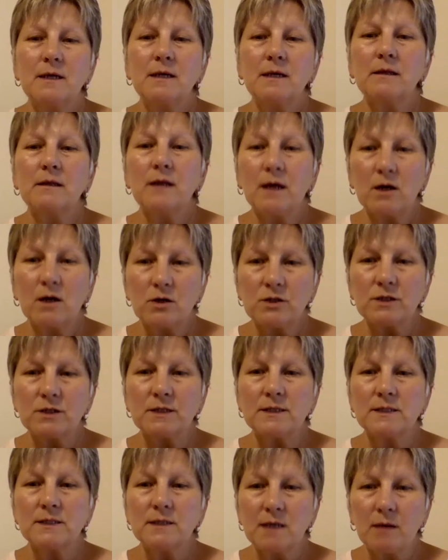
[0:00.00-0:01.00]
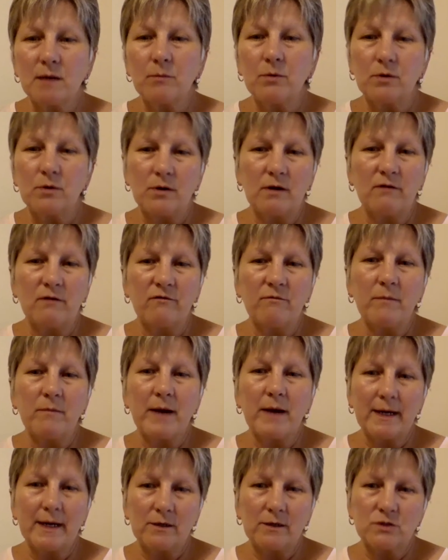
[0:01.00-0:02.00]
largest number of
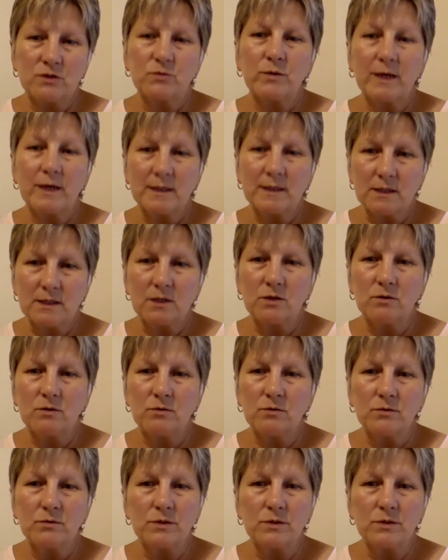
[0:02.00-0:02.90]
minors rescued